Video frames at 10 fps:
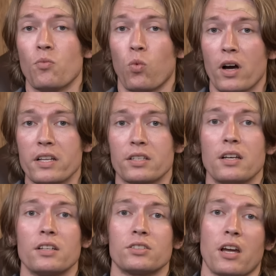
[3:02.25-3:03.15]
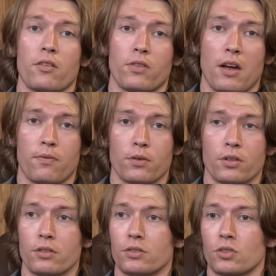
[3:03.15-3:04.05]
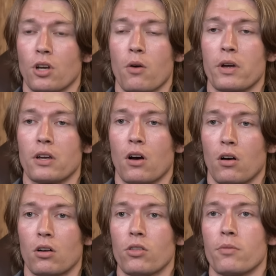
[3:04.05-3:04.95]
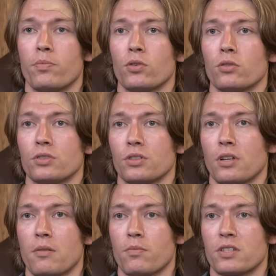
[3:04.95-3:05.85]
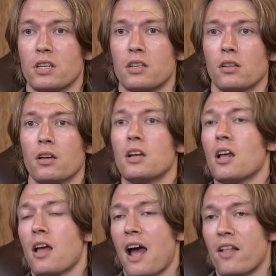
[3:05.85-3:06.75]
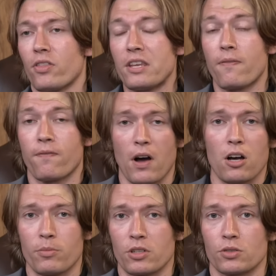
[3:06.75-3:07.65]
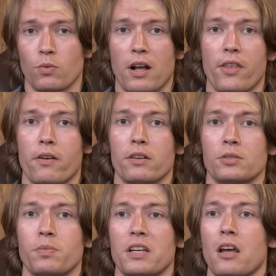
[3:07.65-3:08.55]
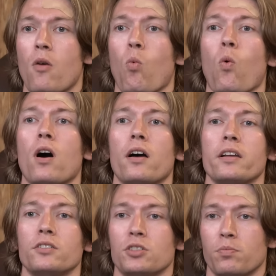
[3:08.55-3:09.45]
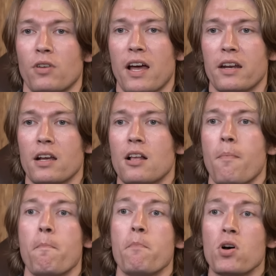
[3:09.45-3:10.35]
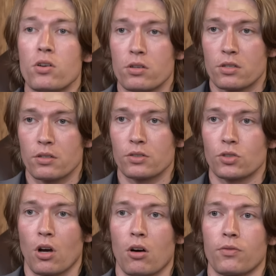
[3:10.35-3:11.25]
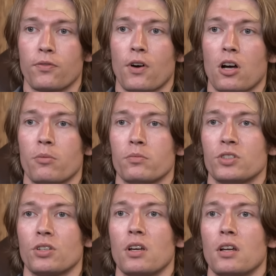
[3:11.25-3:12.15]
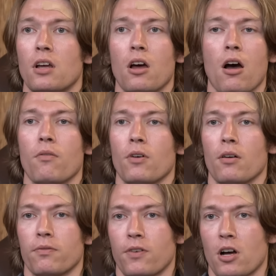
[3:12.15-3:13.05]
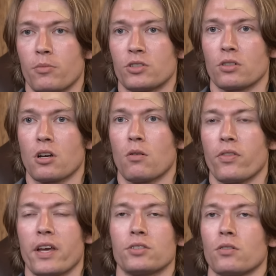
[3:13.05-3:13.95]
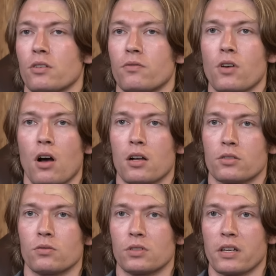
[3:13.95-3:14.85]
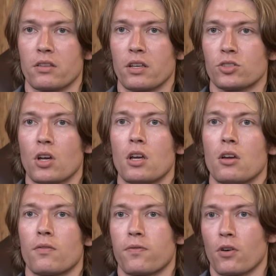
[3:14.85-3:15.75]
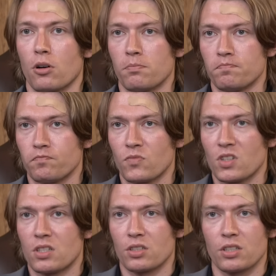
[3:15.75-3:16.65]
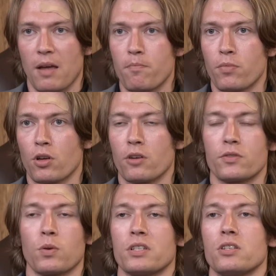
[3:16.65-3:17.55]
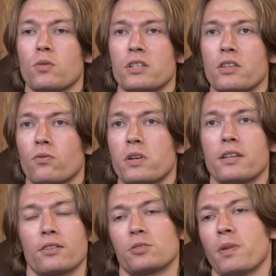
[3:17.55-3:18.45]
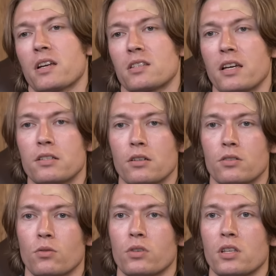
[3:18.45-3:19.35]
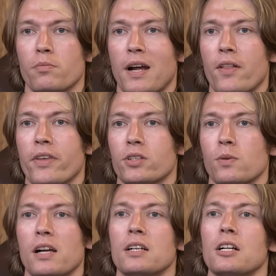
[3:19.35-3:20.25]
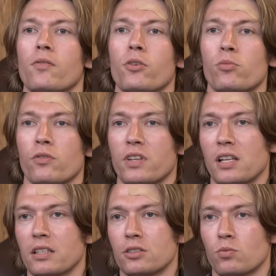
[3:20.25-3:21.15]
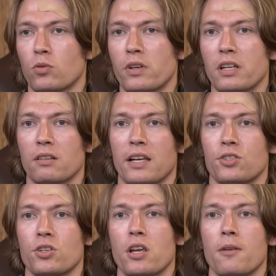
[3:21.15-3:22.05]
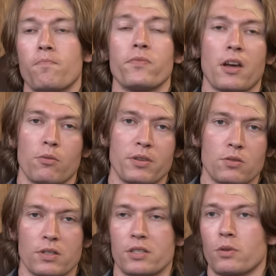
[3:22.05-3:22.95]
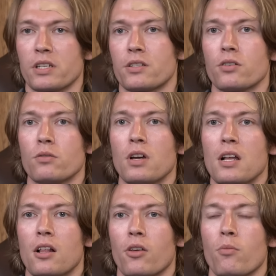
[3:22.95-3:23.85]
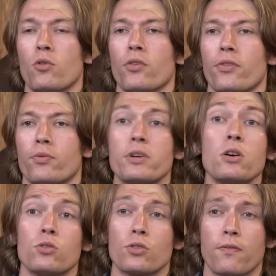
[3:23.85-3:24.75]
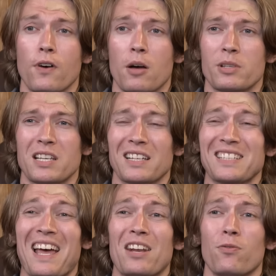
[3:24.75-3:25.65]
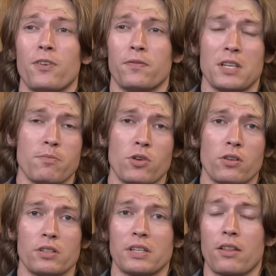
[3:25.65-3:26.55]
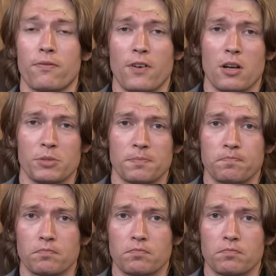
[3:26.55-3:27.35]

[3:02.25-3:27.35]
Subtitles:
white South Africans going on, the Boers in particular, and the farmers, where there has been widespread murders of farmers that go on there. So you've got articles like this from December of 2023 in The Spectator talking about this, where number of killings is worrying. Last year, that would be 2022, there were more than 300 farm attacks and 50 murders. Now the farms,